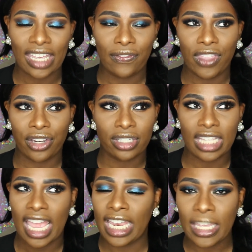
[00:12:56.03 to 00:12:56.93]
if there's
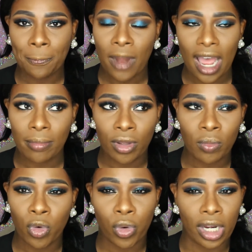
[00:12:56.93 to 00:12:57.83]
any
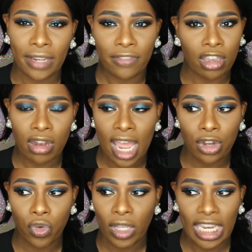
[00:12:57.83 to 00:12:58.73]
problem or if they're
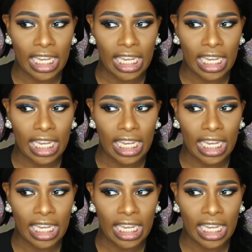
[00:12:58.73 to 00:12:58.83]
not doing